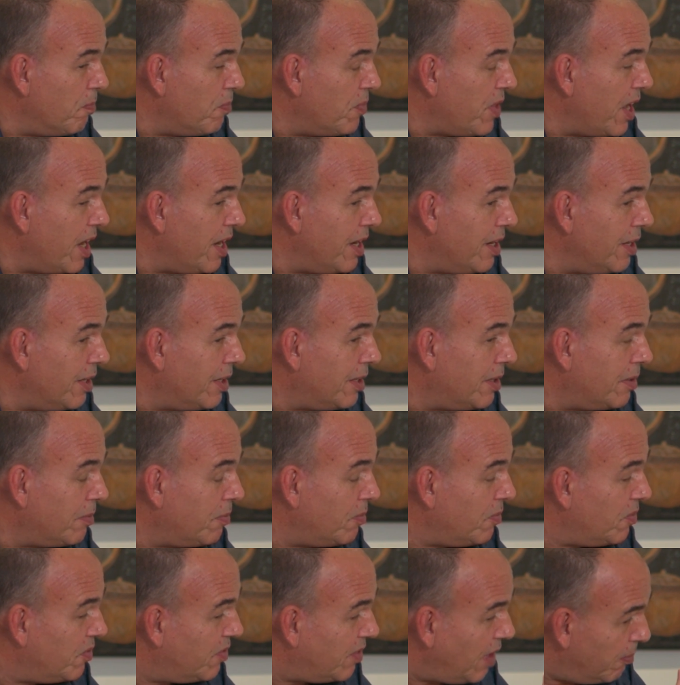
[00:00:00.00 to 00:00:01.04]
They
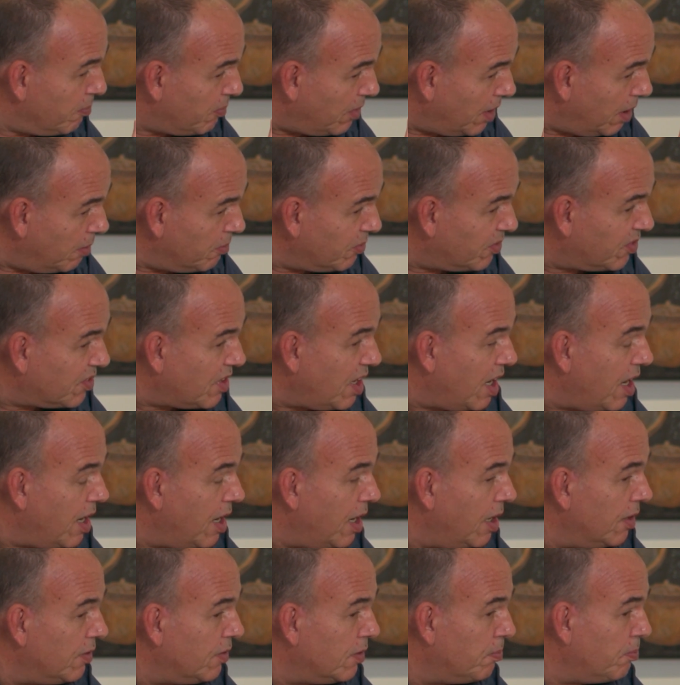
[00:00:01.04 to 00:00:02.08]
sometimes
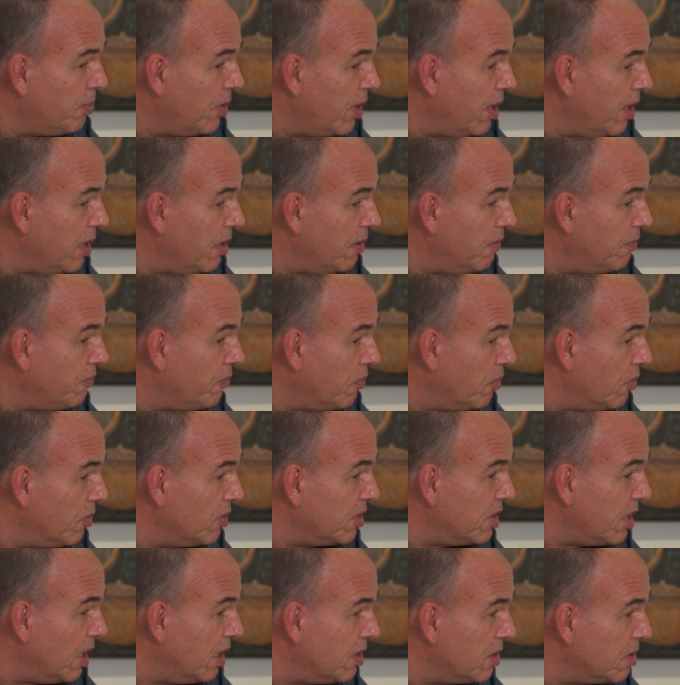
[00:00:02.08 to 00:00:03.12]
can't apply in
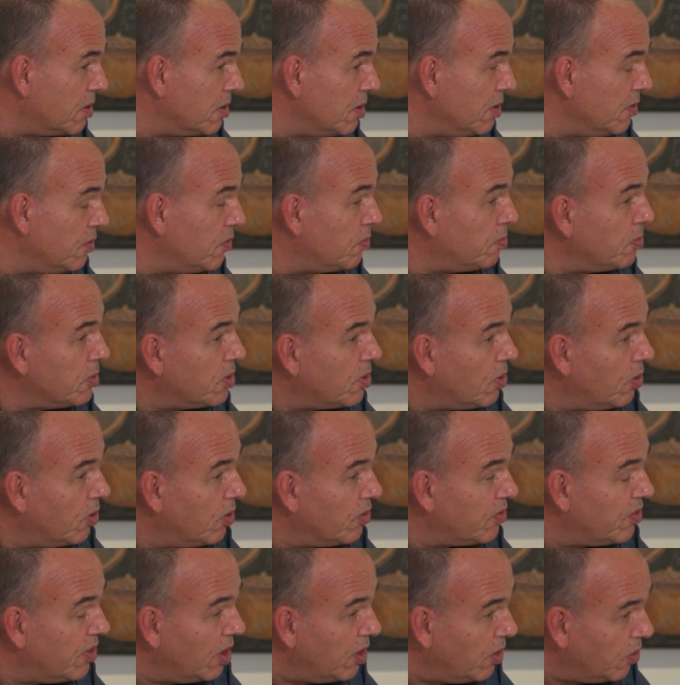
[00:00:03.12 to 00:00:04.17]
foreign countries
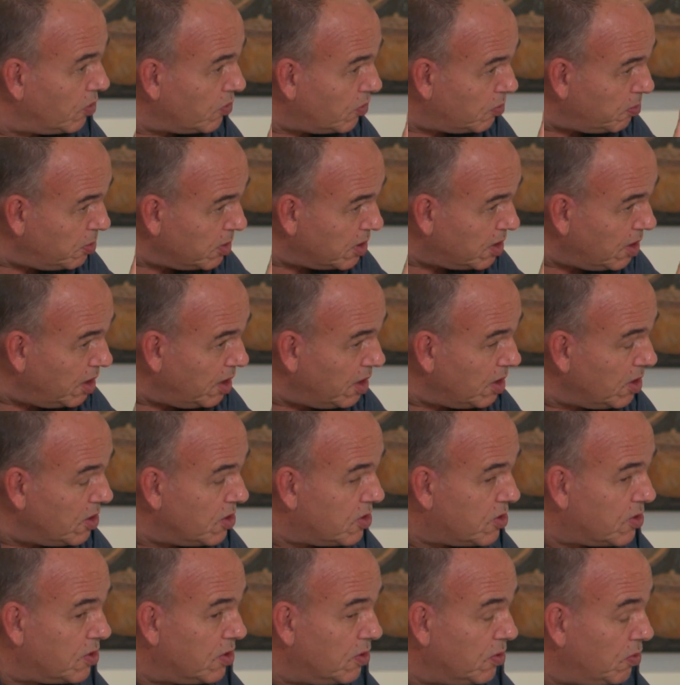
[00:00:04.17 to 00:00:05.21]
because they don't speak
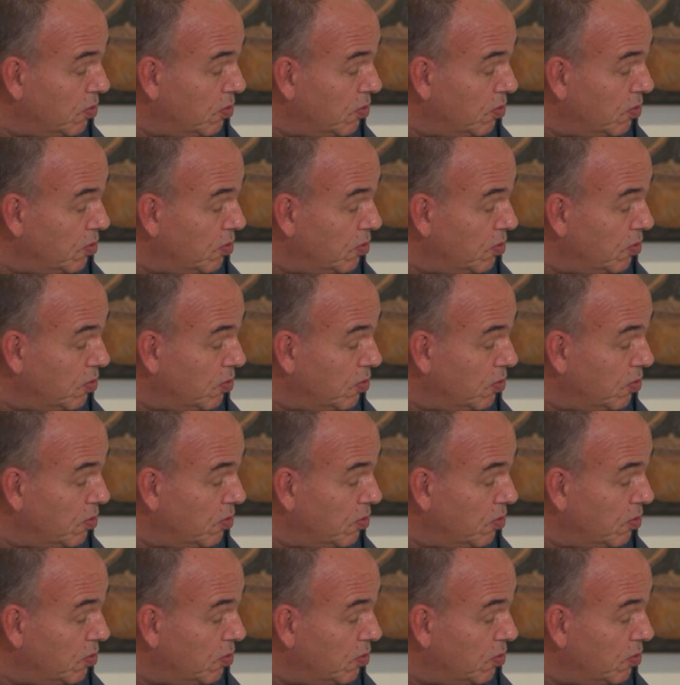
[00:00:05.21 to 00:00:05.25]
English